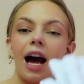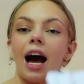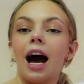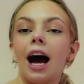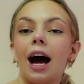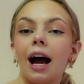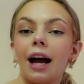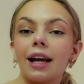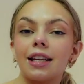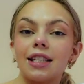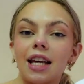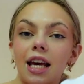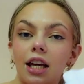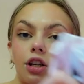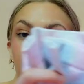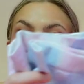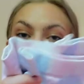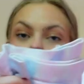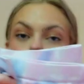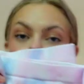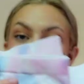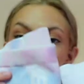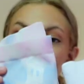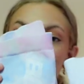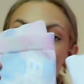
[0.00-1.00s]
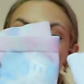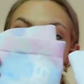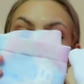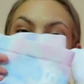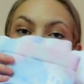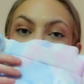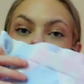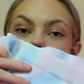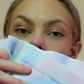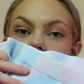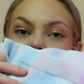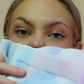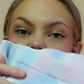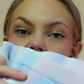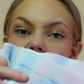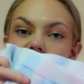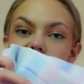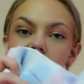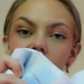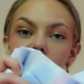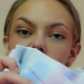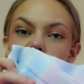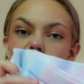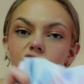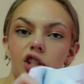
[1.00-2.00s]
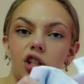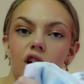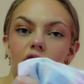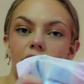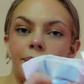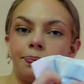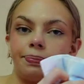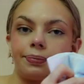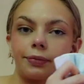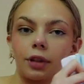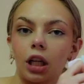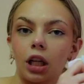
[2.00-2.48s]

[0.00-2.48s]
I take shorts to go underneath it, just to,